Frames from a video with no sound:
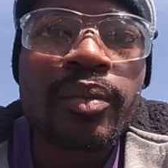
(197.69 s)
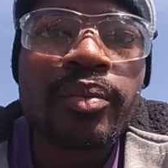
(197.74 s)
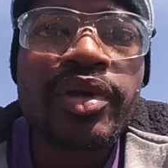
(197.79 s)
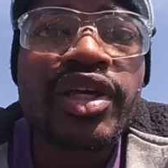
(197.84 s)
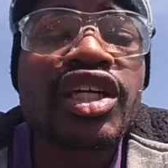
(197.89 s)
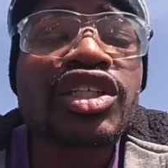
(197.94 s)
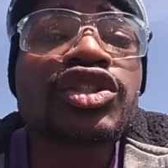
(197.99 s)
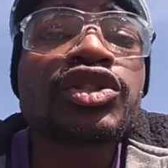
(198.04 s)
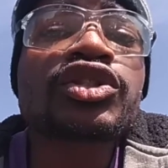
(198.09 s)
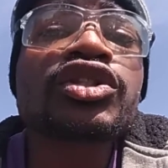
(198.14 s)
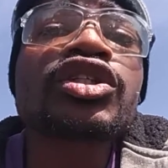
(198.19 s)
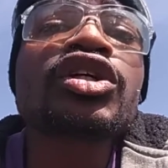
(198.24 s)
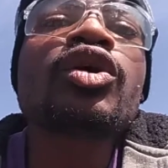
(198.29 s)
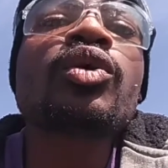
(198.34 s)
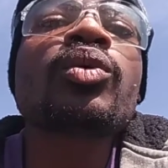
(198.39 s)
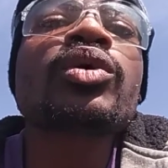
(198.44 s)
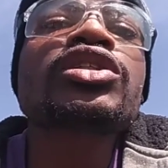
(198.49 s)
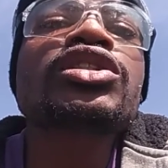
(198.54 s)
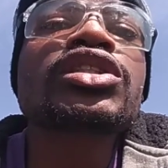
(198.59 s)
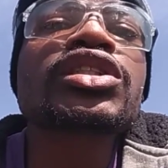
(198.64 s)
because you
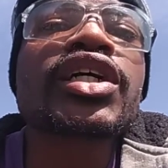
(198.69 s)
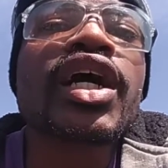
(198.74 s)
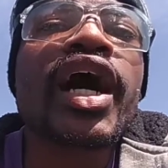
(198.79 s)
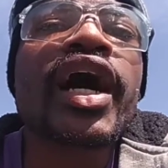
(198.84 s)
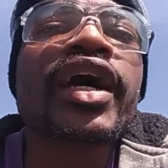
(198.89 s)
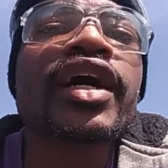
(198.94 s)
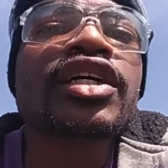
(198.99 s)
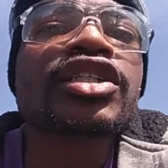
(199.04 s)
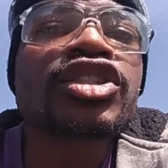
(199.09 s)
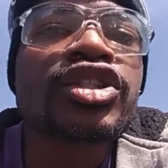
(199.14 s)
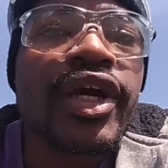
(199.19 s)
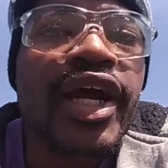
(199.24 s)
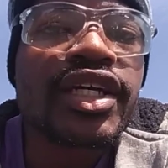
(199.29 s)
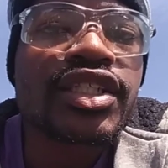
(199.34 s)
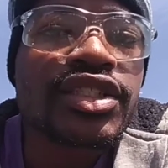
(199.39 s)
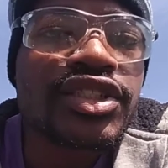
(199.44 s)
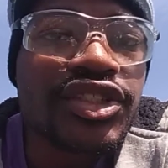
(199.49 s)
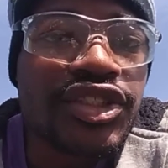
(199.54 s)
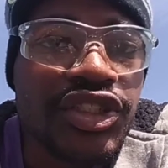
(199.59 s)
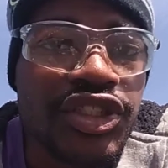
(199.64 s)
still want your guy
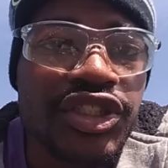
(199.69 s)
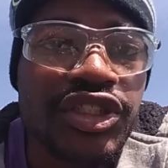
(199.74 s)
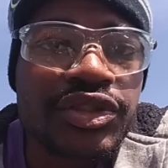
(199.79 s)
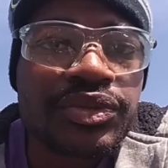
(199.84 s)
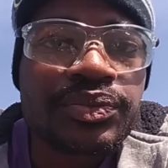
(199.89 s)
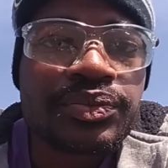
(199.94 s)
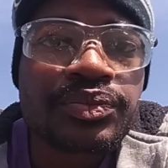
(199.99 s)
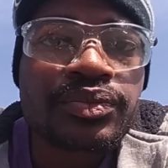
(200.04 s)
attracted to you.